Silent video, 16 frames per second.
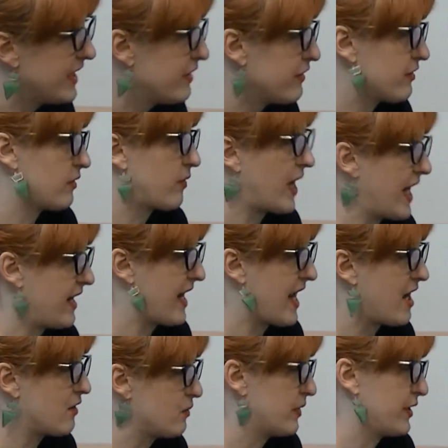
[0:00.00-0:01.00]
either right
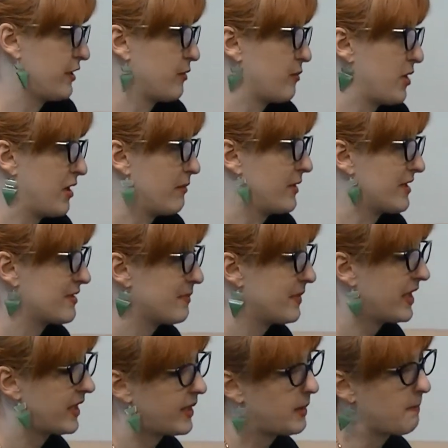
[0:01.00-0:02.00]
now when you're public
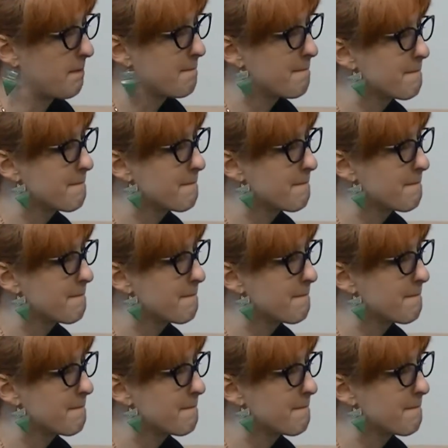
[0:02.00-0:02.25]
speaking.